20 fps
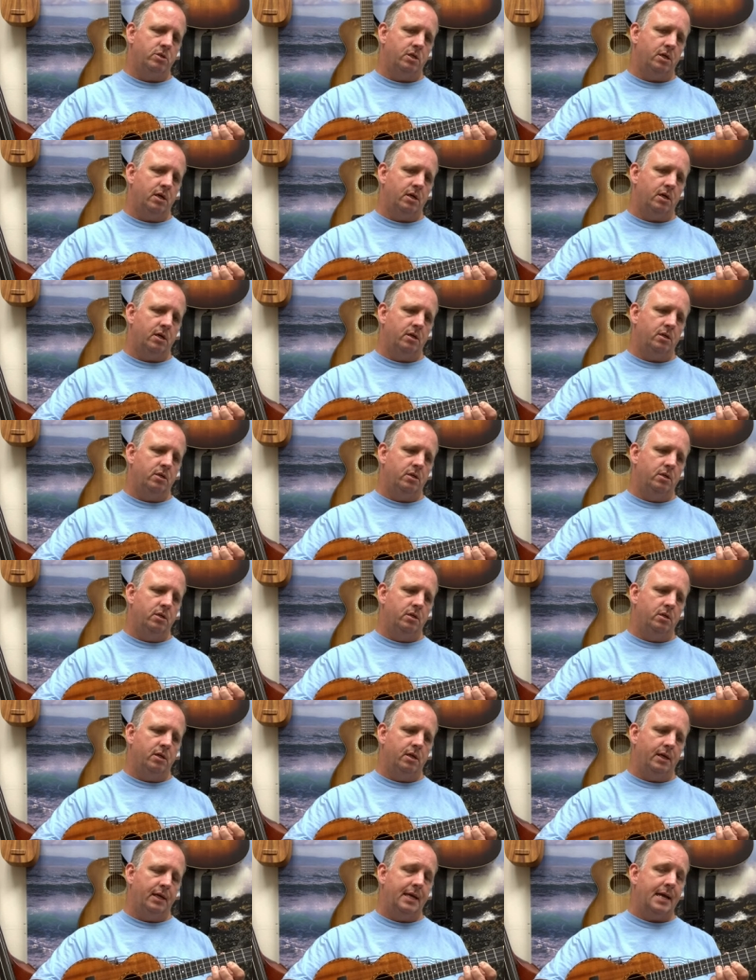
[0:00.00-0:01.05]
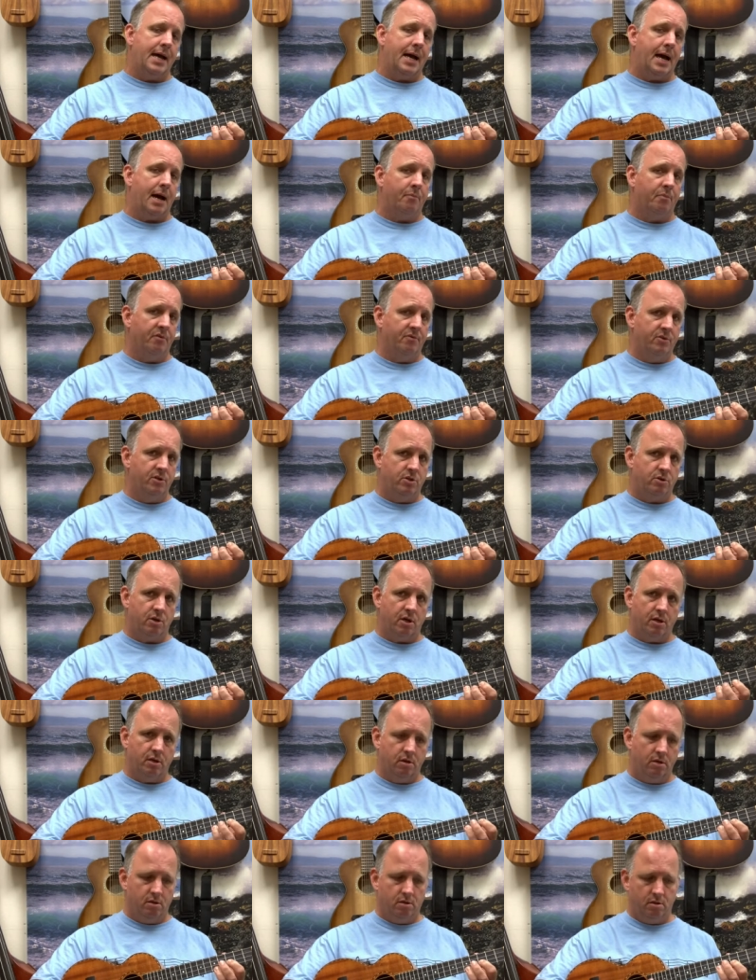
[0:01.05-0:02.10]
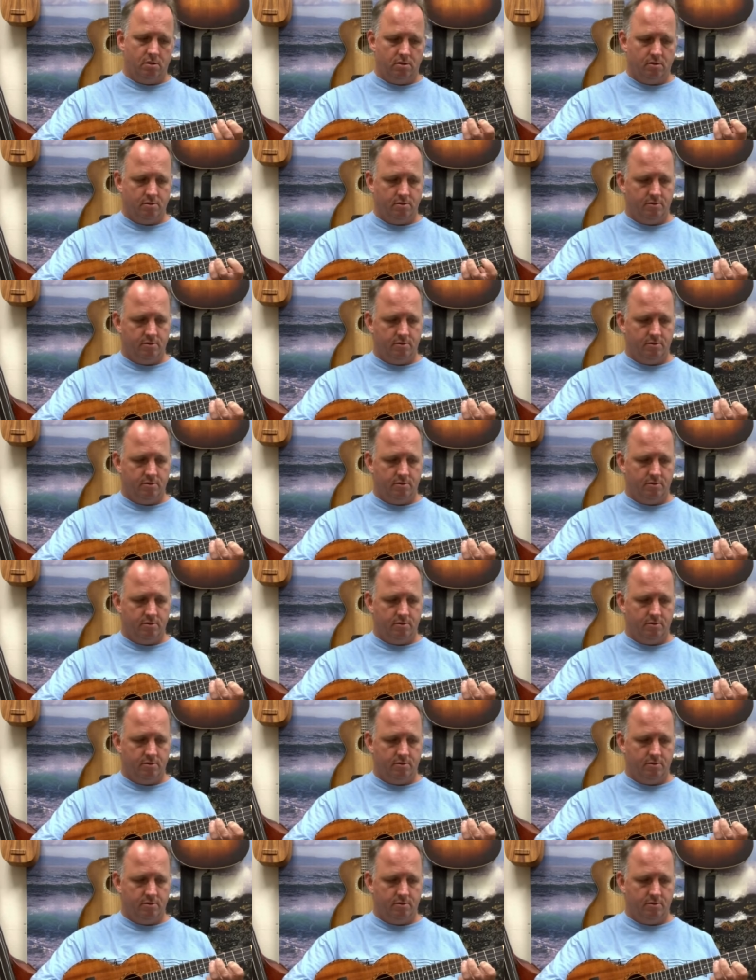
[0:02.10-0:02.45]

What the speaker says: the cab of the truck, and